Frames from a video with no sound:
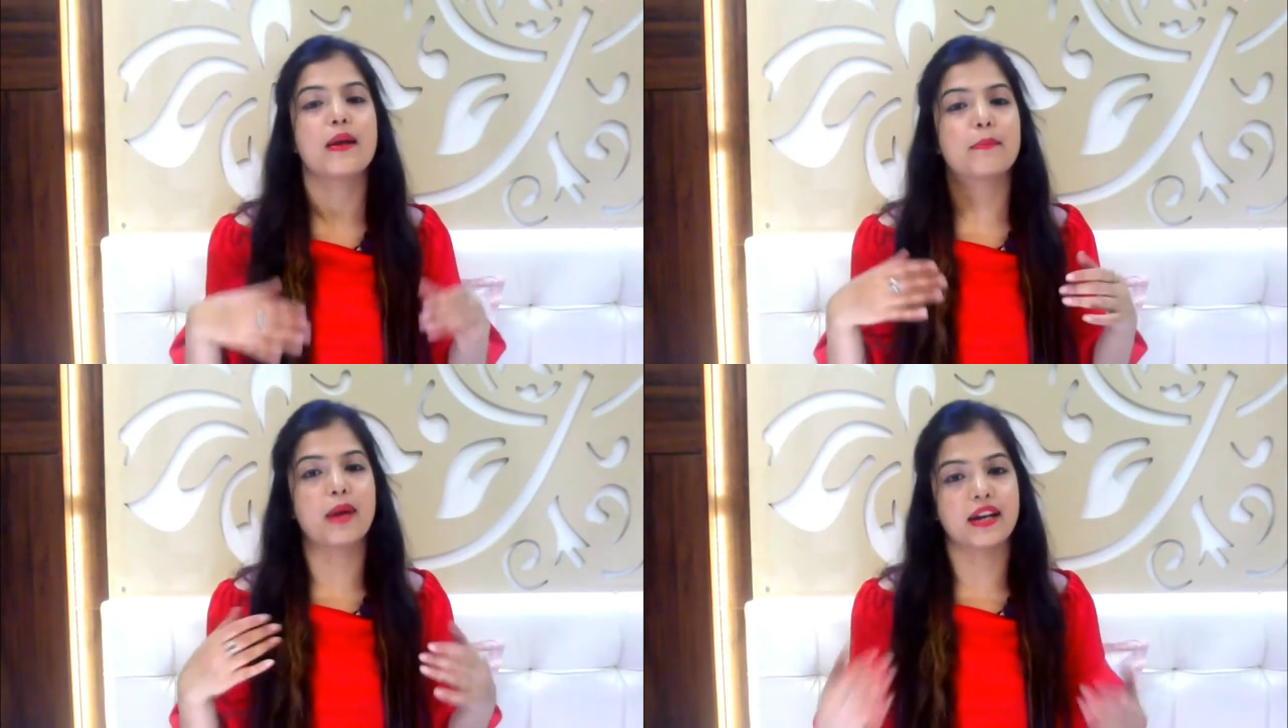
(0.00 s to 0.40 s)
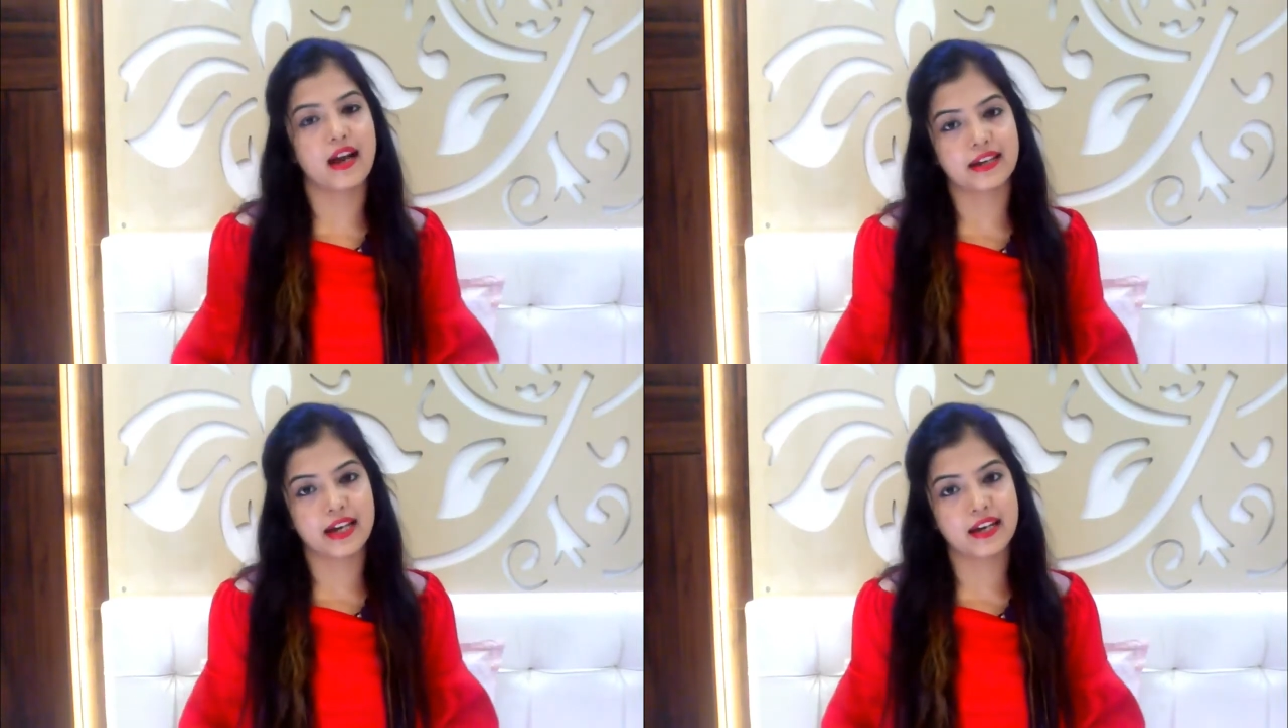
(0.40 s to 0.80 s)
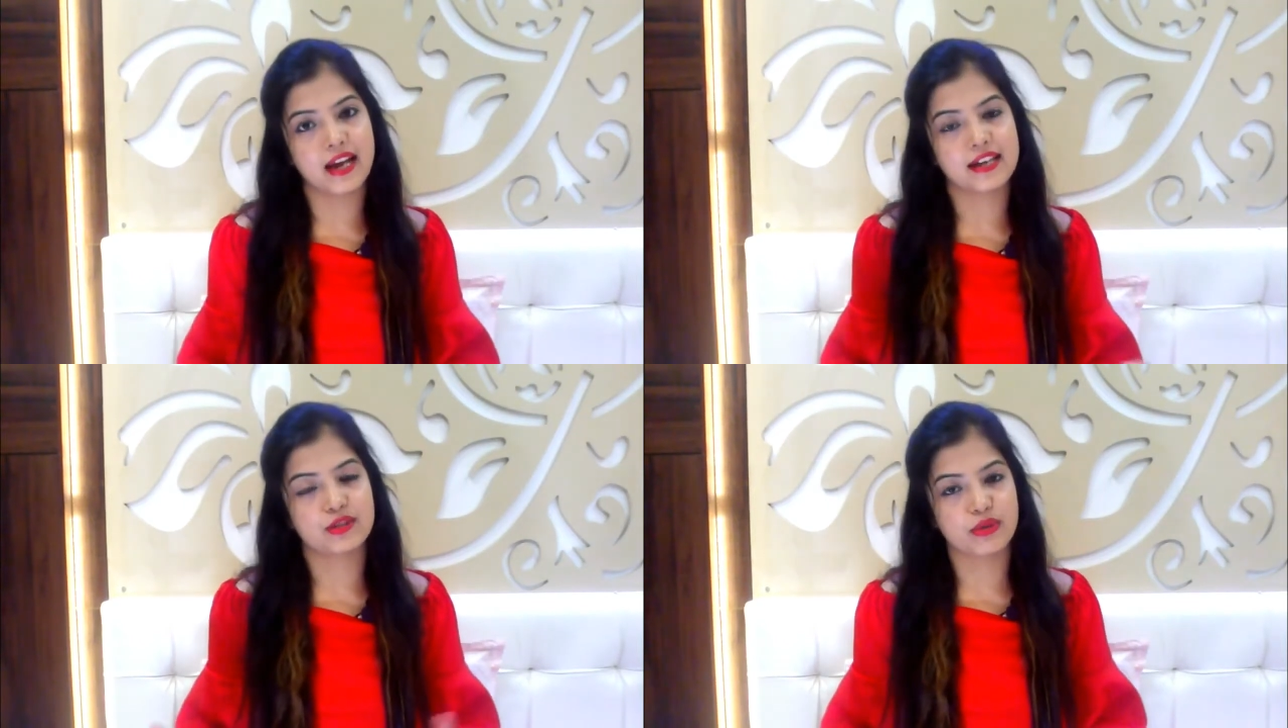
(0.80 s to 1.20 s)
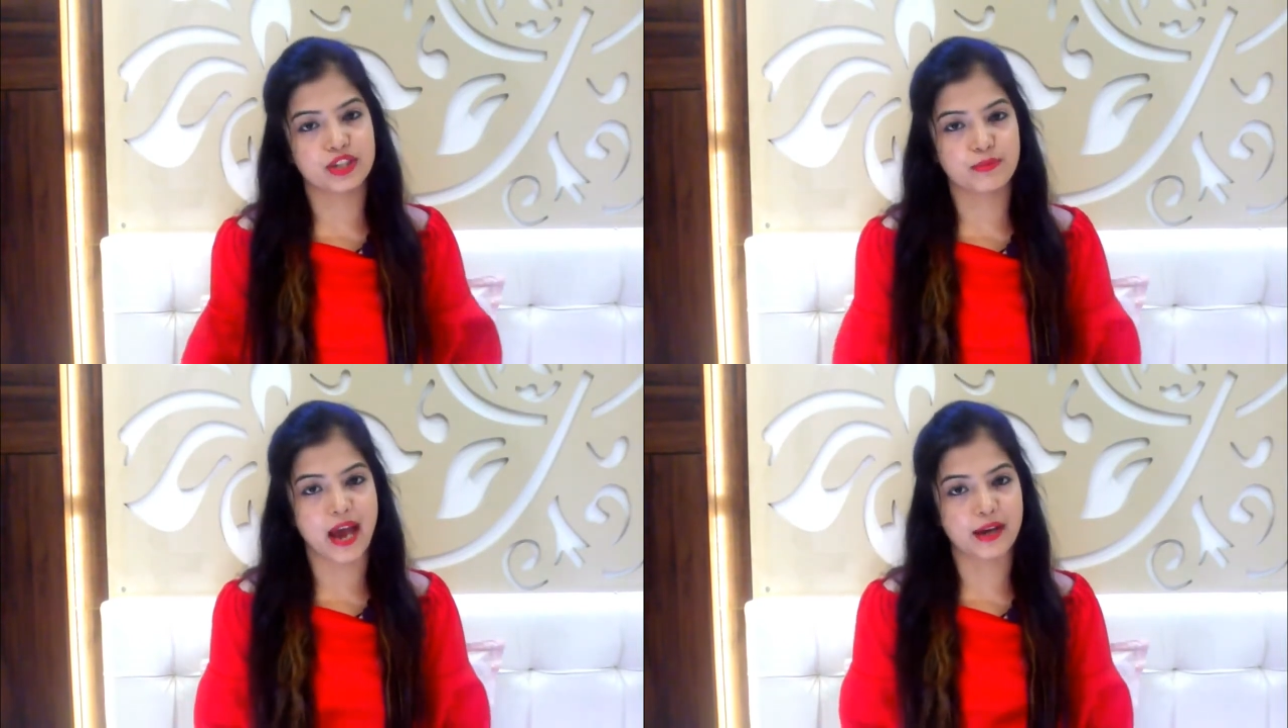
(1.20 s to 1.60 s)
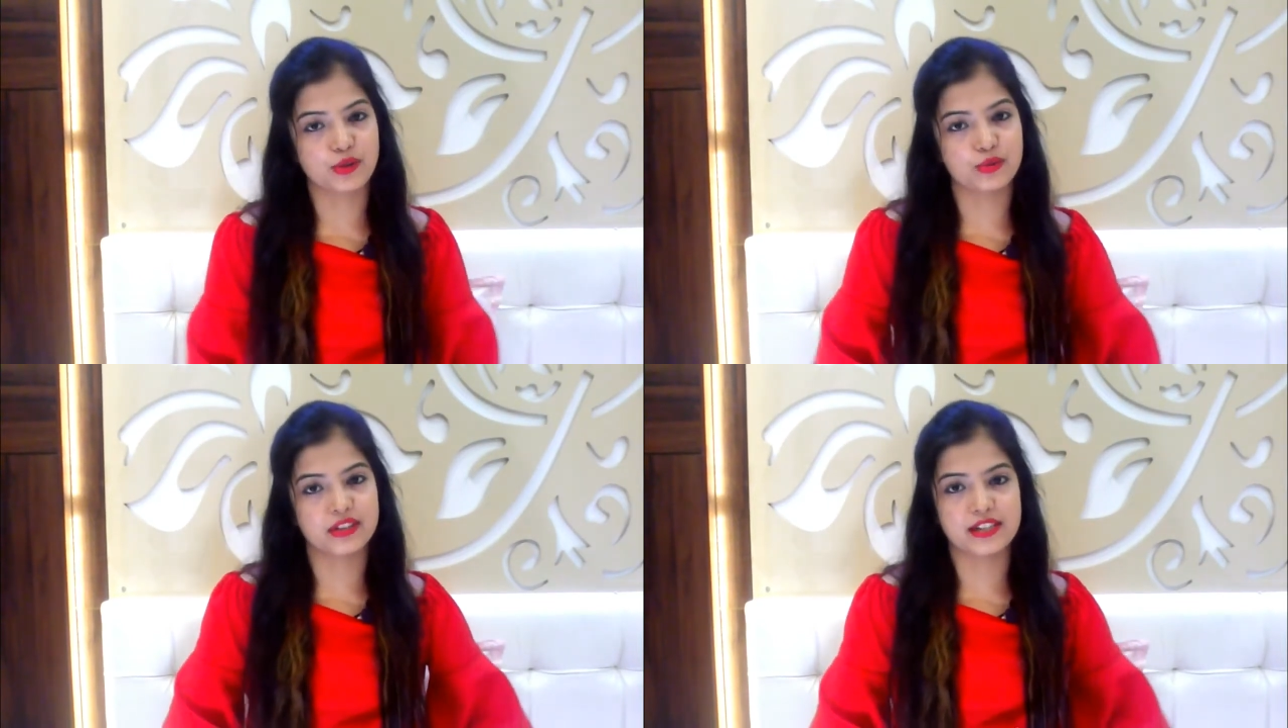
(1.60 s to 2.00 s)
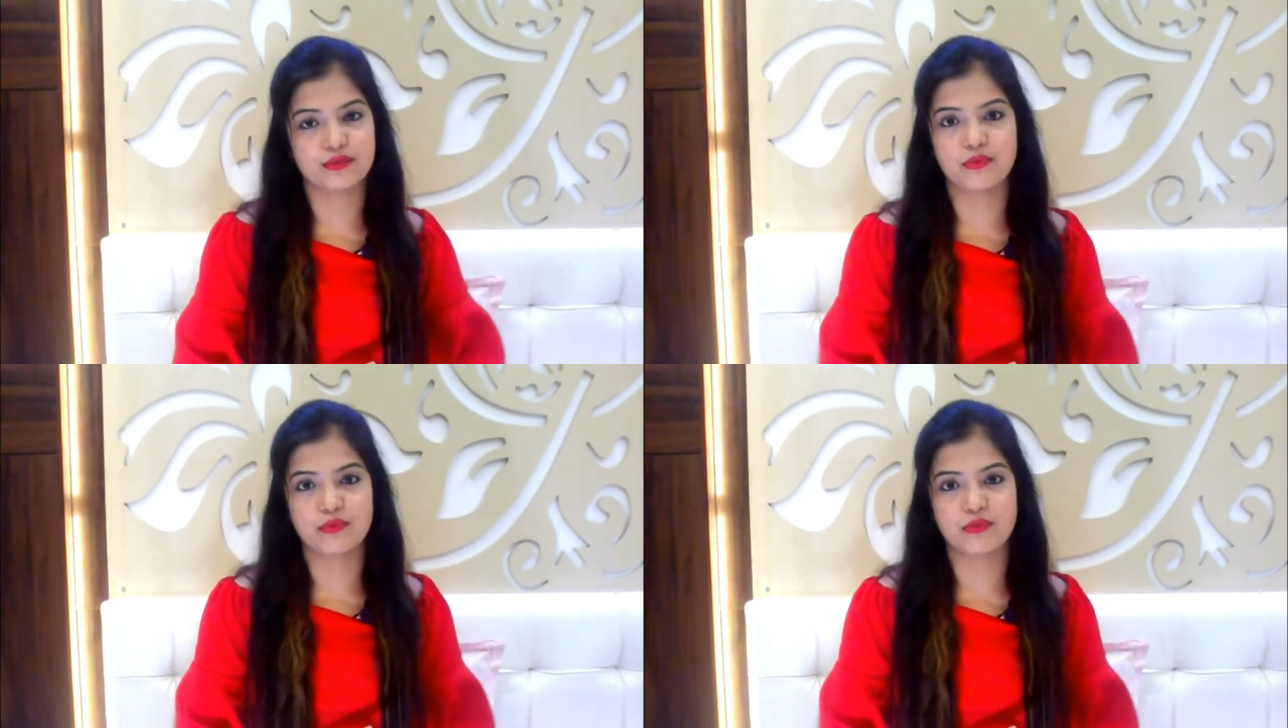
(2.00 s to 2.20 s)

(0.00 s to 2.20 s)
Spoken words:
But again I switch back to this